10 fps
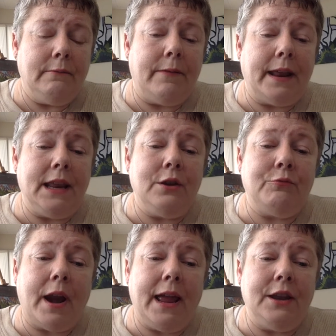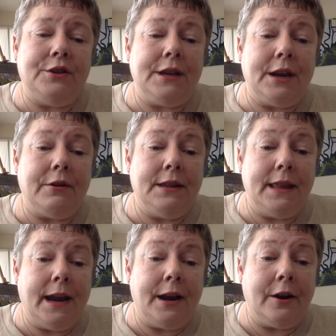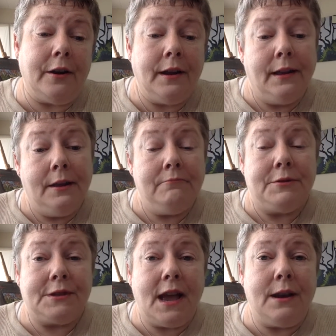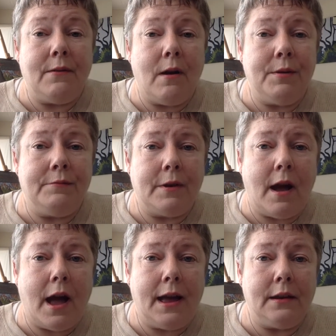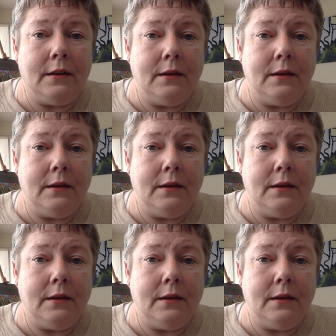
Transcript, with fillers: Vetting rage here and there, it's kind of all we've got